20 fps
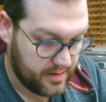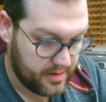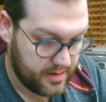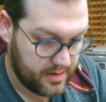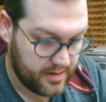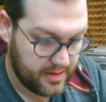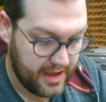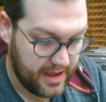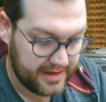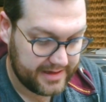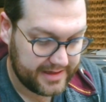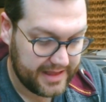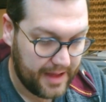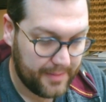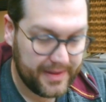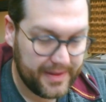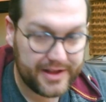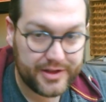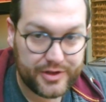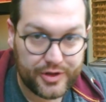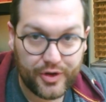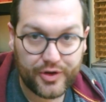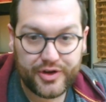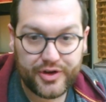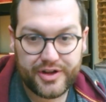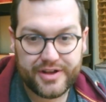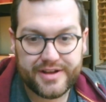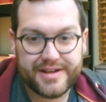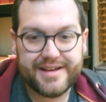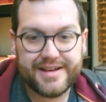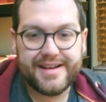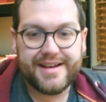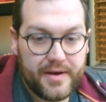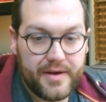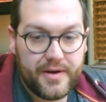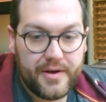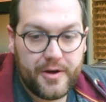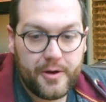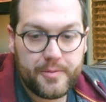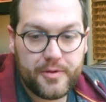That's that bit done.
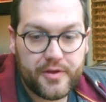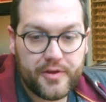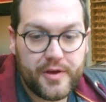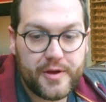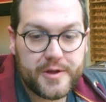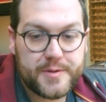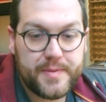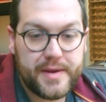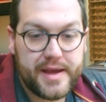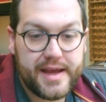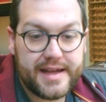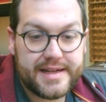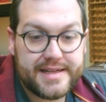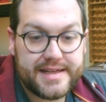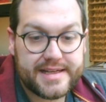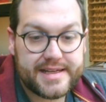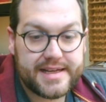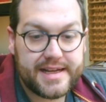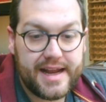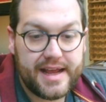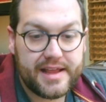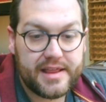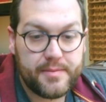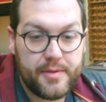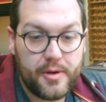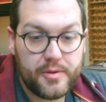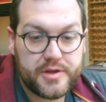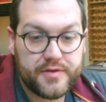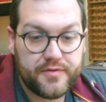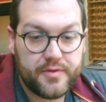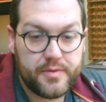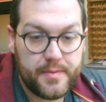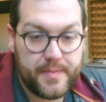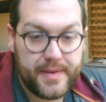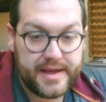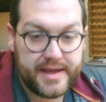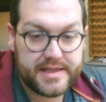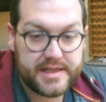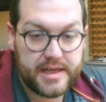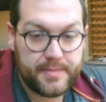Unplug the USB and disconnect the motor from the
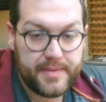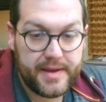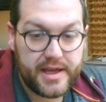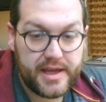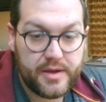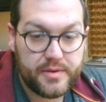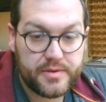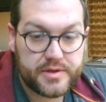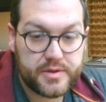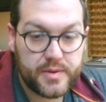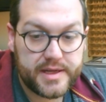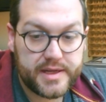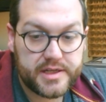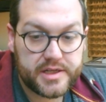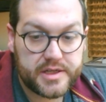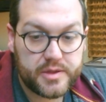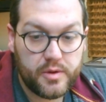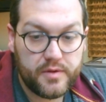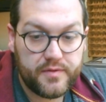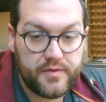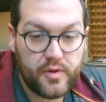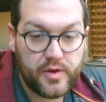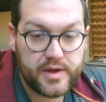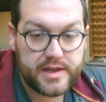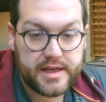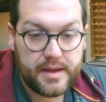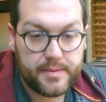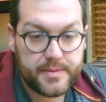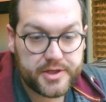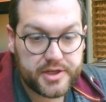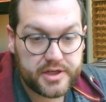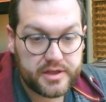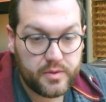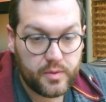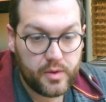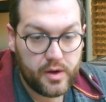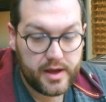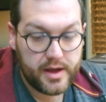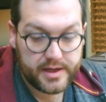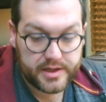PCP. Use tweezers to avoid damaging the
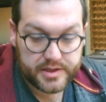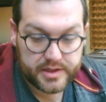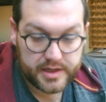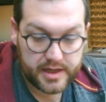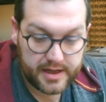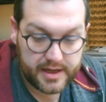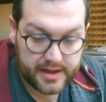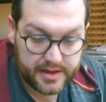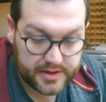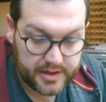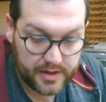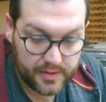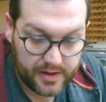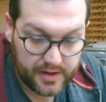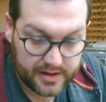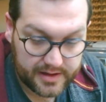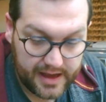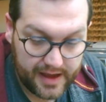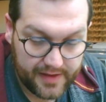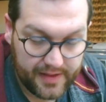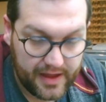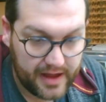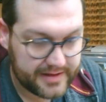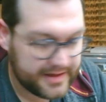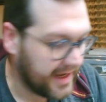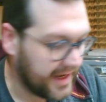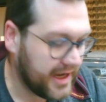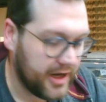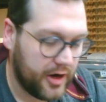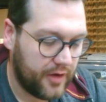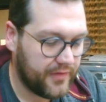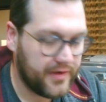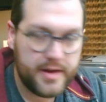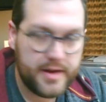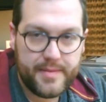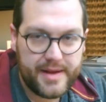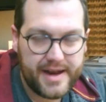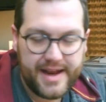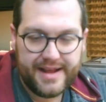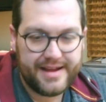wires. So I'll get that taken off in a
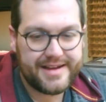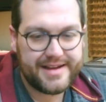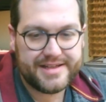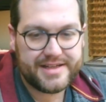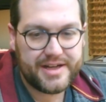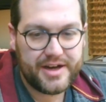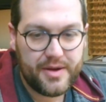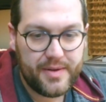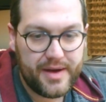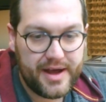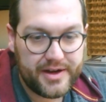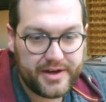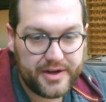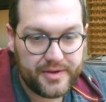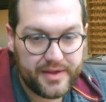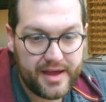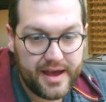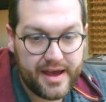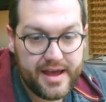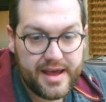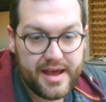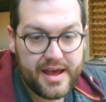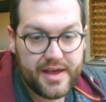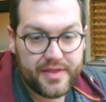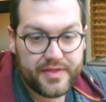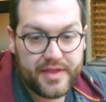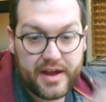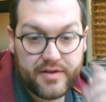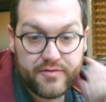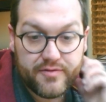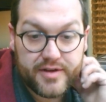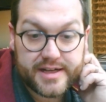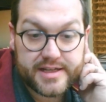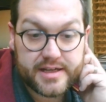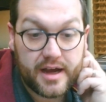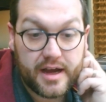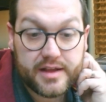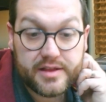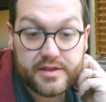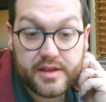minute because I know how to do that. Then
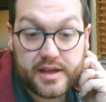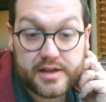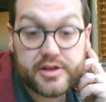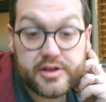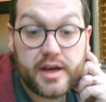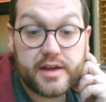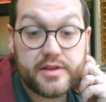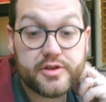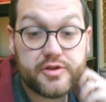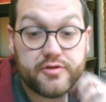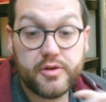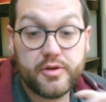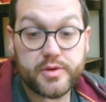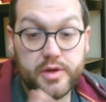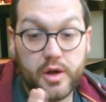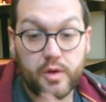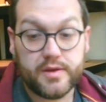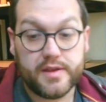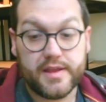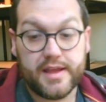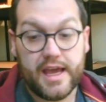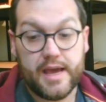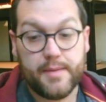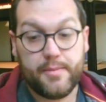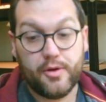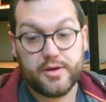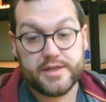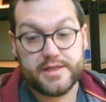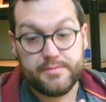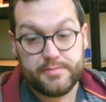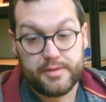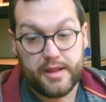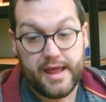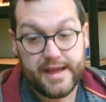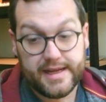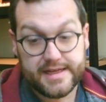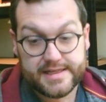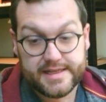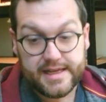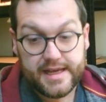tighten the screws holding the gearbox in
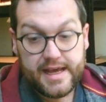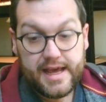place.